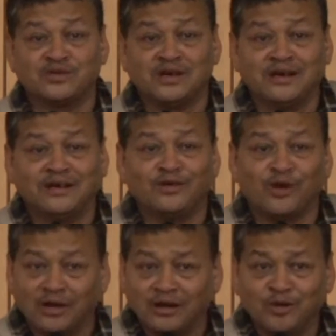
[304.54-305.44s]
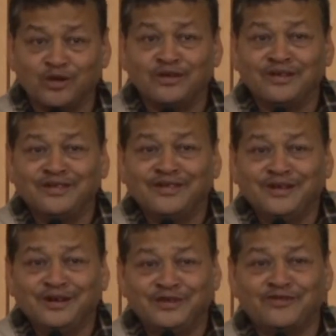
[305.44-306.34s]
outside and talking about
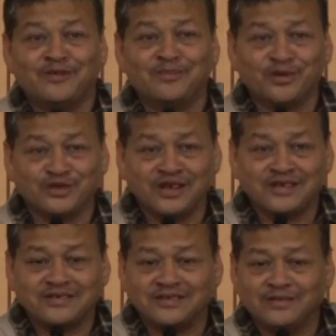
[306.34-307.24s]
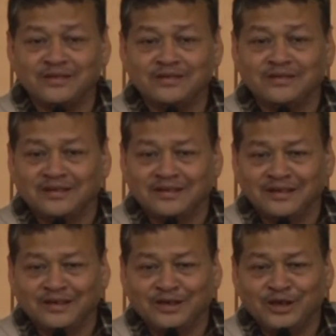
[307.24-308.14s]
different projects, and they were
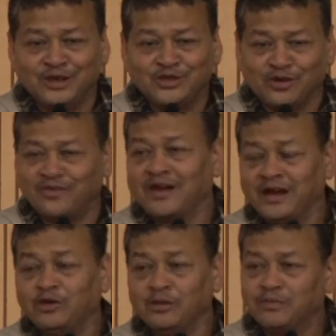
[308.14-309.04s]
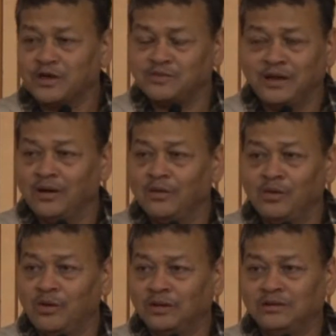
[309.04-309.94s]
sort of trying to impress me how
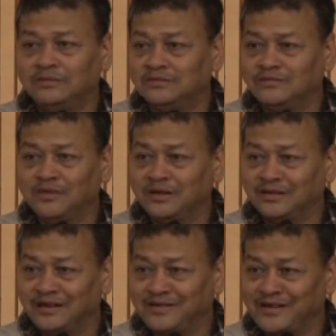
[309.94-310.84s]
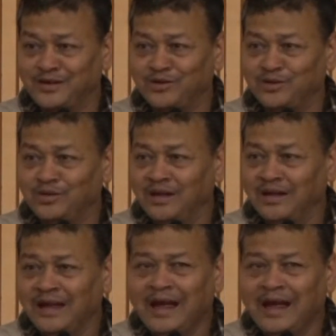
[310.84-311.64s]
good work they are trying to do.